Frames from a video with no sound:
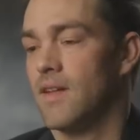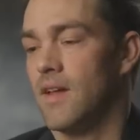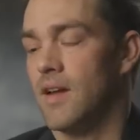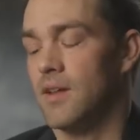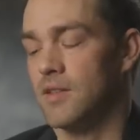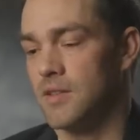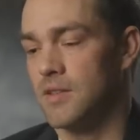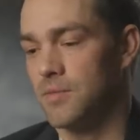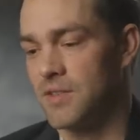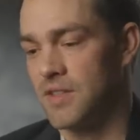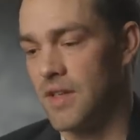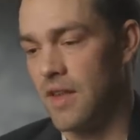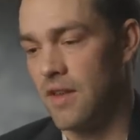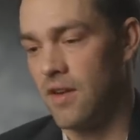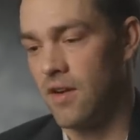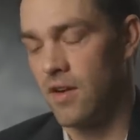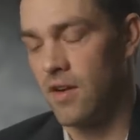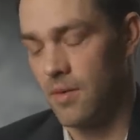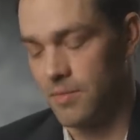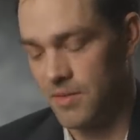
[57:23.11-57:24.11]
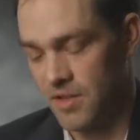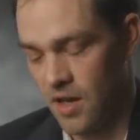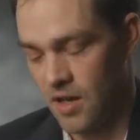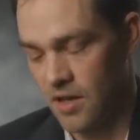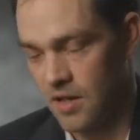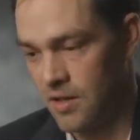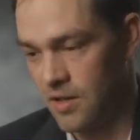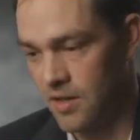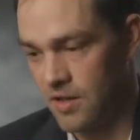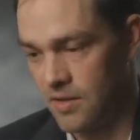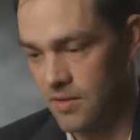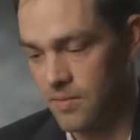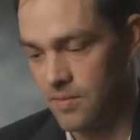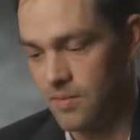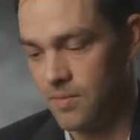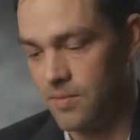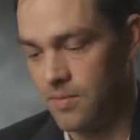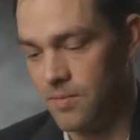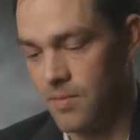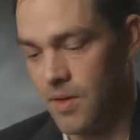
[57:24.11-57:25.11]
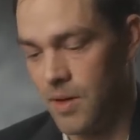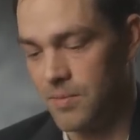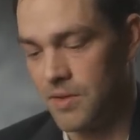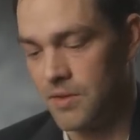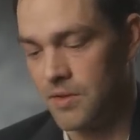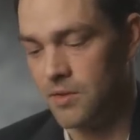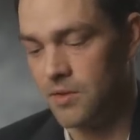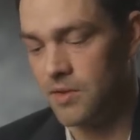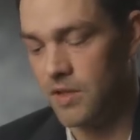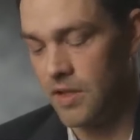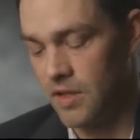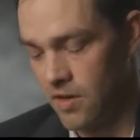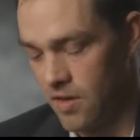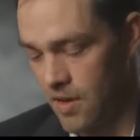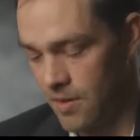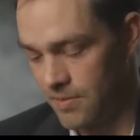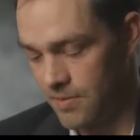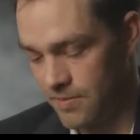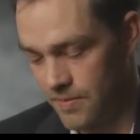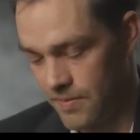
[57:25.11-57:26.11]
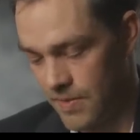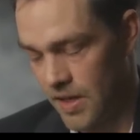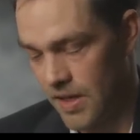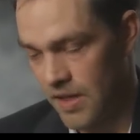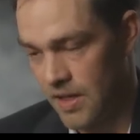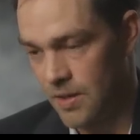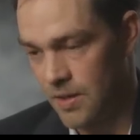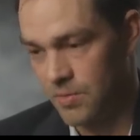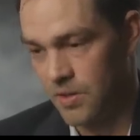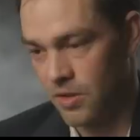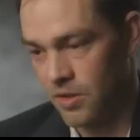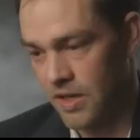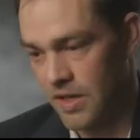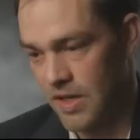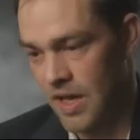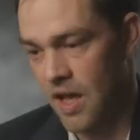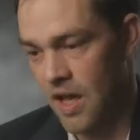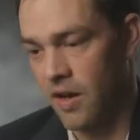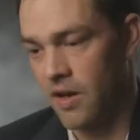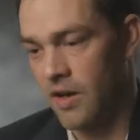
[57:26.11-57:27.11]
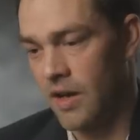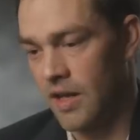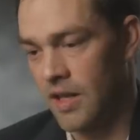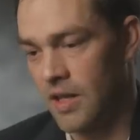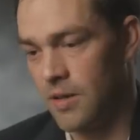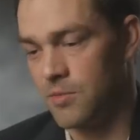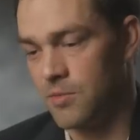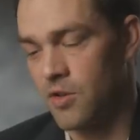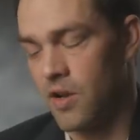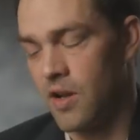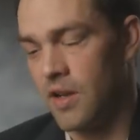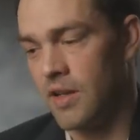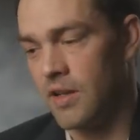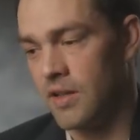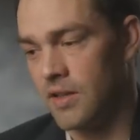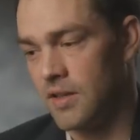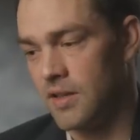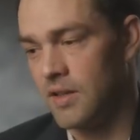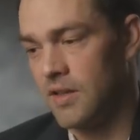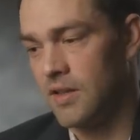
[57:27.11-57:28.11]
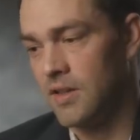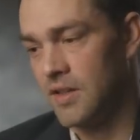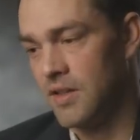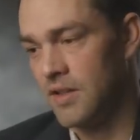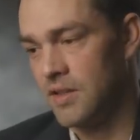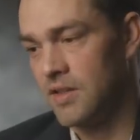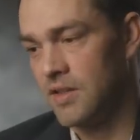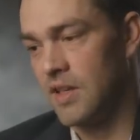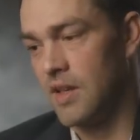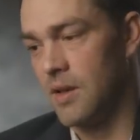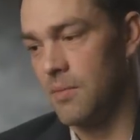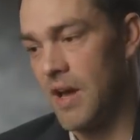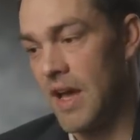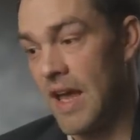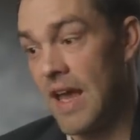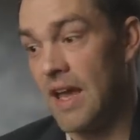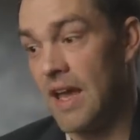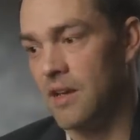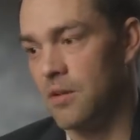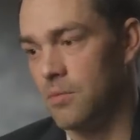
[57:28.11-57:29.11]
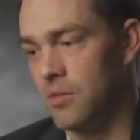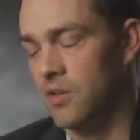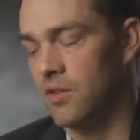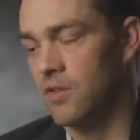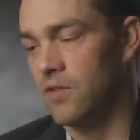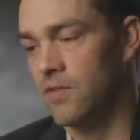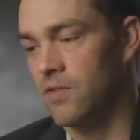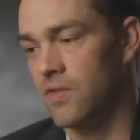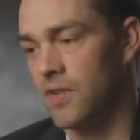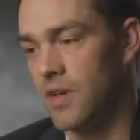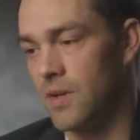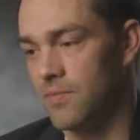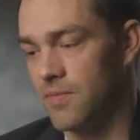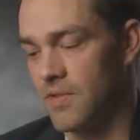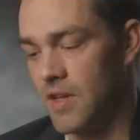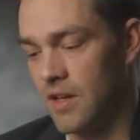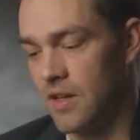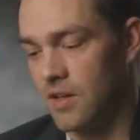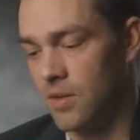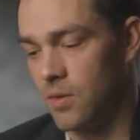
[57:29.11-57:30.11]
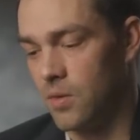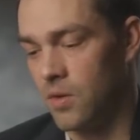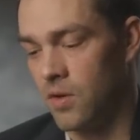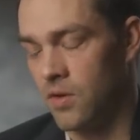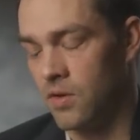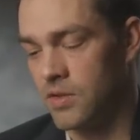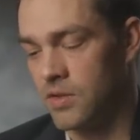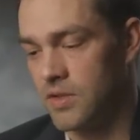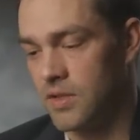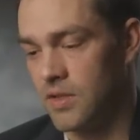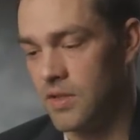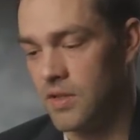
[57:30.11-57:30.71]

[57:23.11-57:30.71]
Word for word: And as I'm sitting there and I'm talking to my platoon leader, I keep looking down and I keep trying to get my hand to move. I'm thinking the worst.